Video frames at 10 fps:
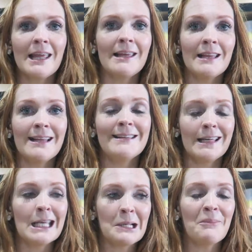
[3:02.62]
like, it's
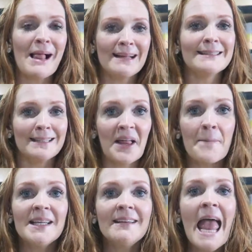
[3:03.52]
like in a plastic
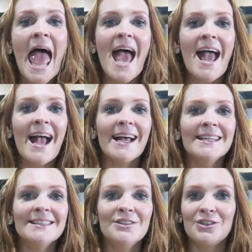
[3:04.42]
lemon,
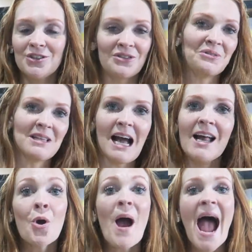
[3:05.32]
and you can just use that.
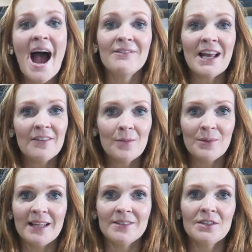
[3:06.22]
You don't have to have a
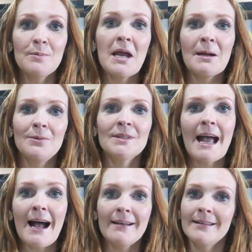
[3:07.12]
blender to be able
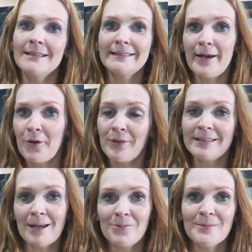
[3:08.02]
to add in this
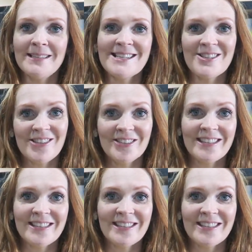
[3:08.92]
healthy supplement into